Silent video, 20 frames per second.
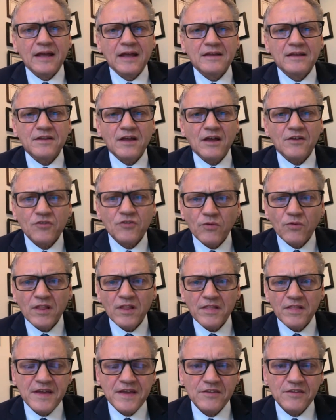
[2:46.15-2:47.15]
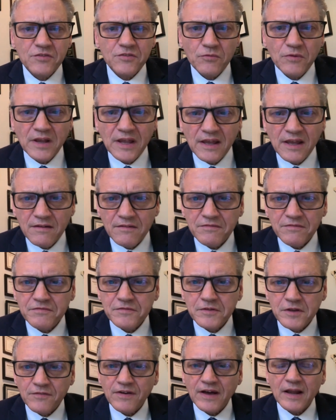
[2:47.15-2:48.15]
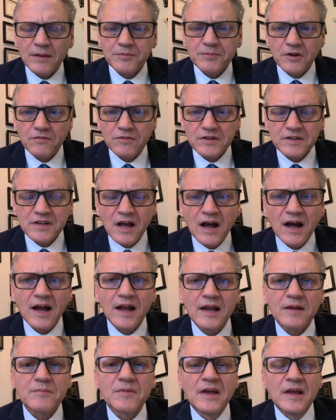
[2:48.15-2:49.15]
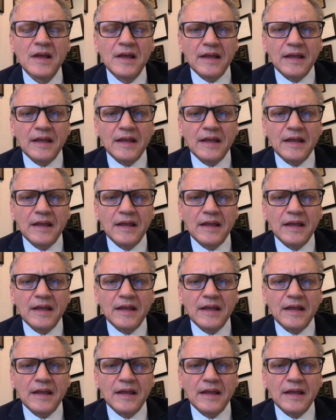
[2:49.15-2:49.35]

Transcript: And so one of the things that we have developed over time